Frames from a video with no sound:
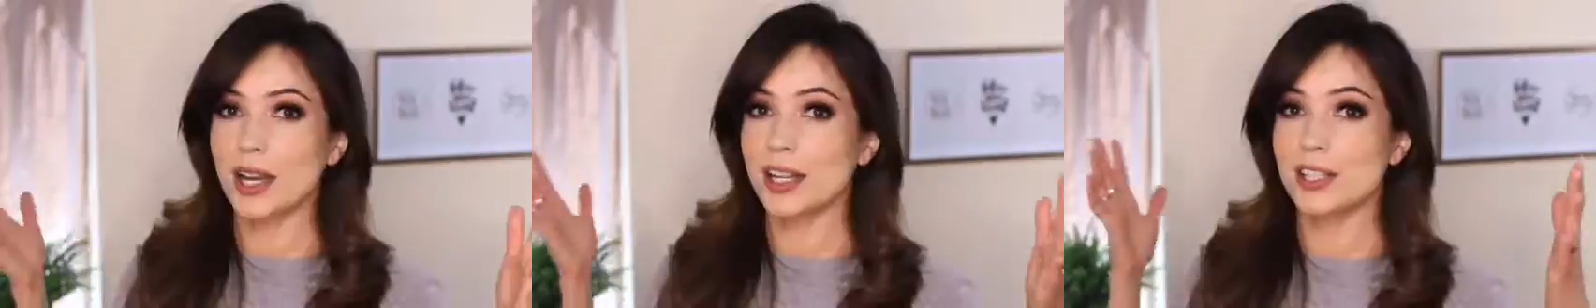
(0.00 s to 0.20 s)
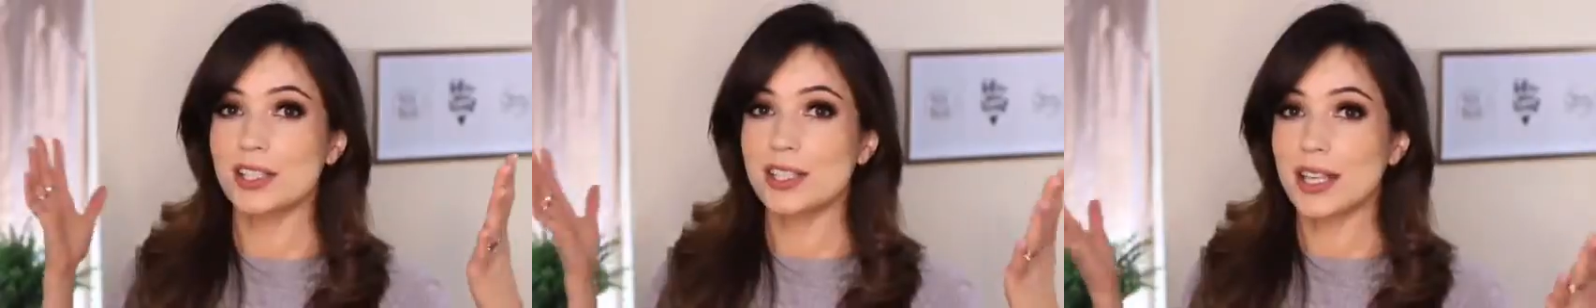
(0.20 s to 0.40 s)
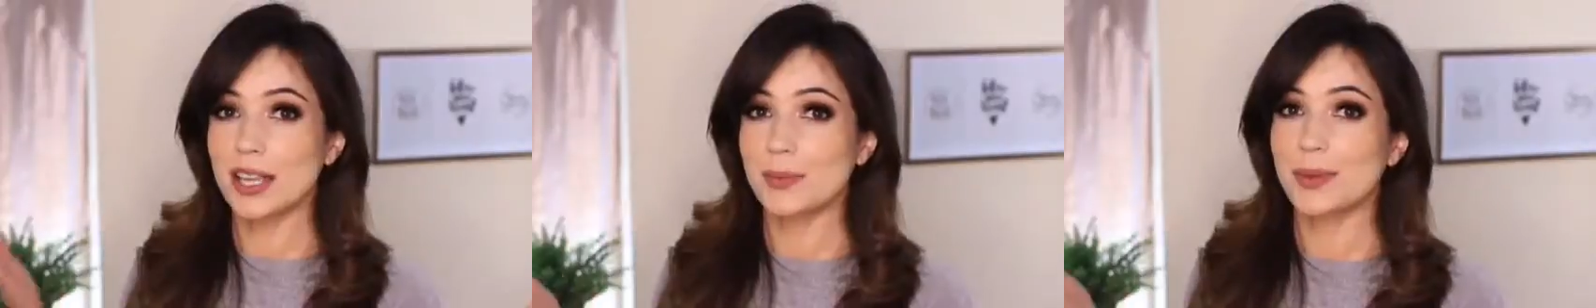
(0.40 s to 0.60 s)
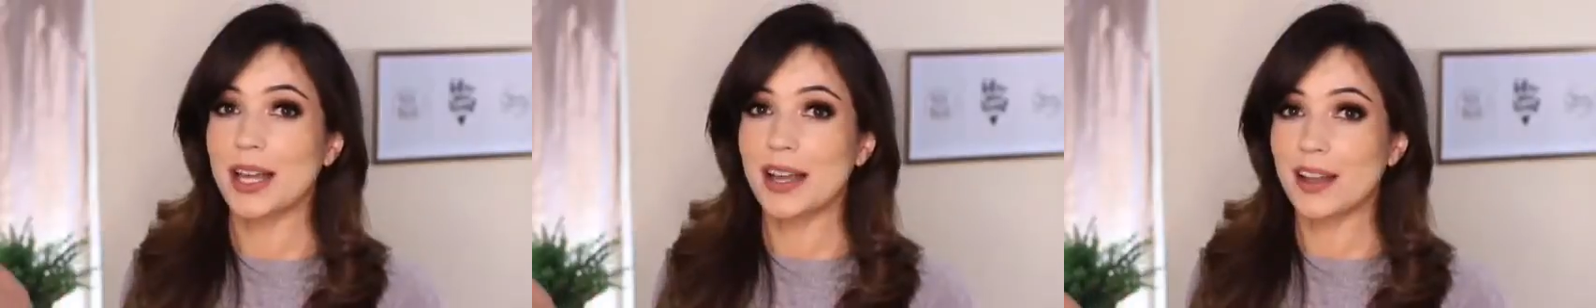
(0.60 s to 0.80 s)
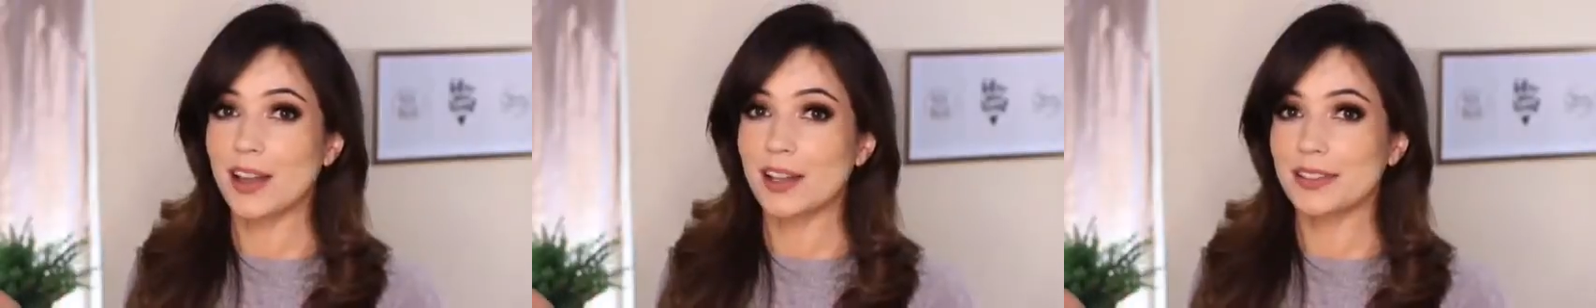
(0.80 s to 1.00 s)
I just like
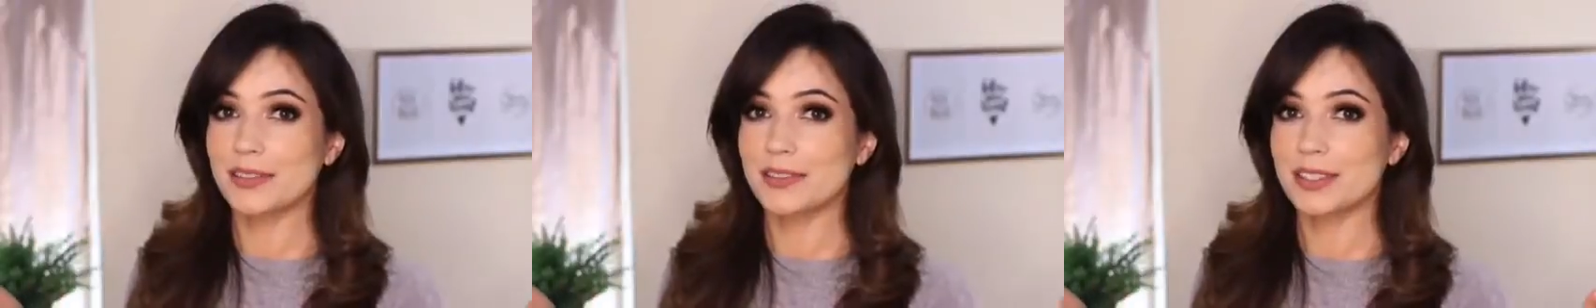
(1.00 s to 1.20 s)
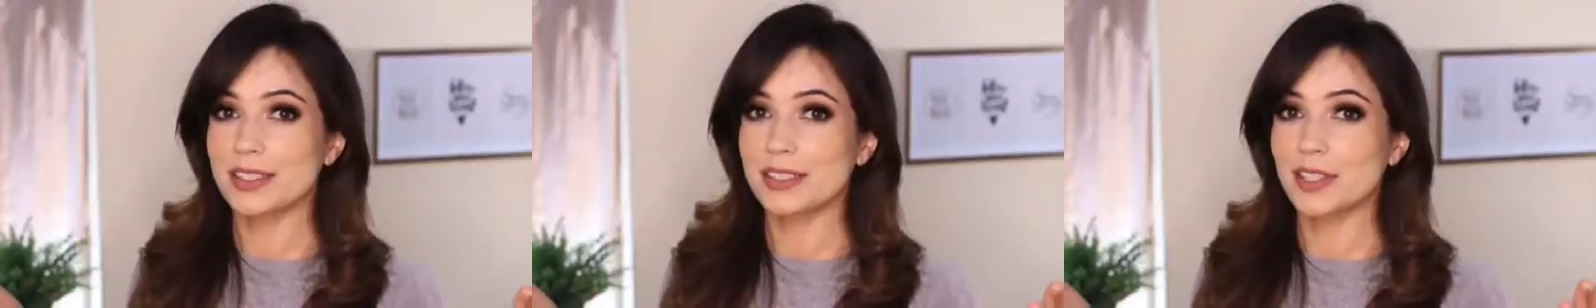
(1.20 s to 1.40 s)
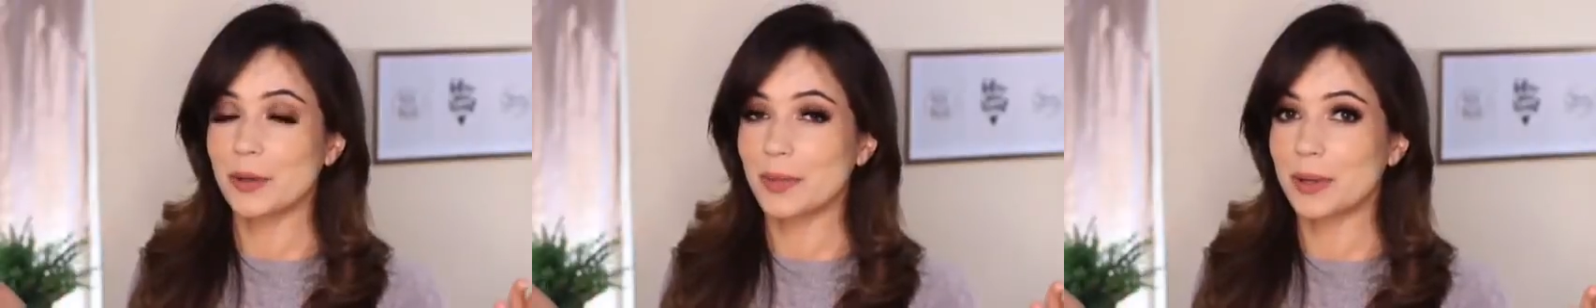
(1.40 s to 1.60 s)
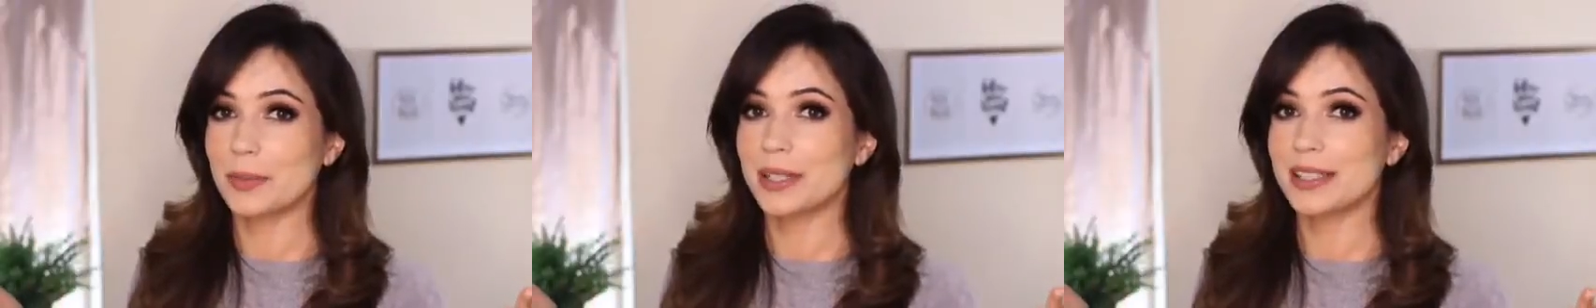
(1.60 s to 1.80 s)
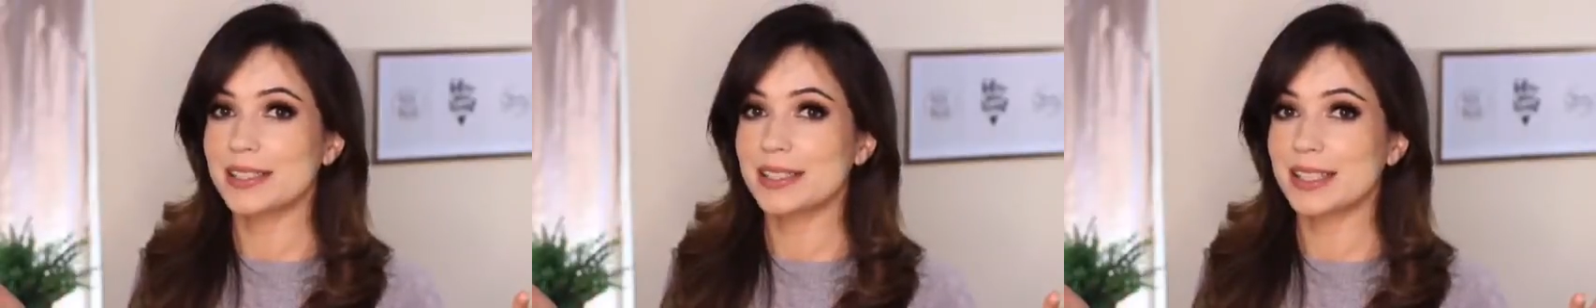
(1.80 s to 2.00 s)
black olives on my
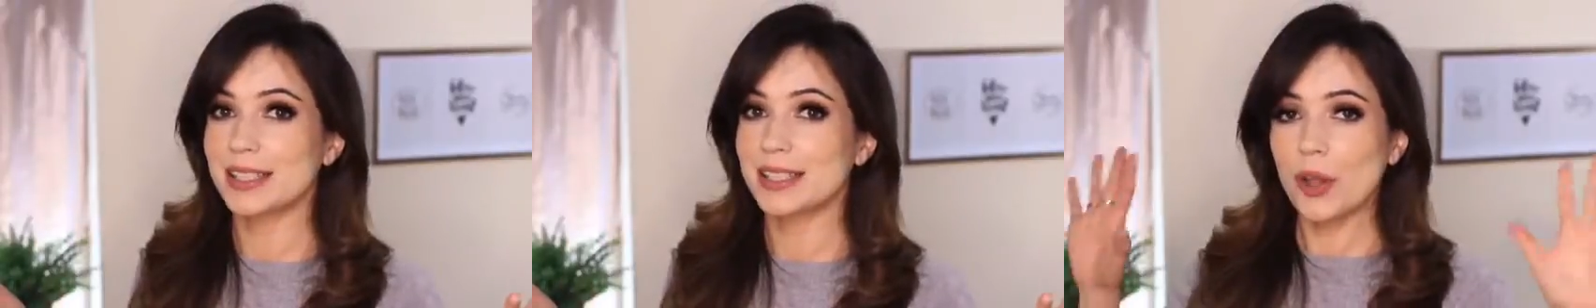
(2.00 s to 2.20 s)
pizza.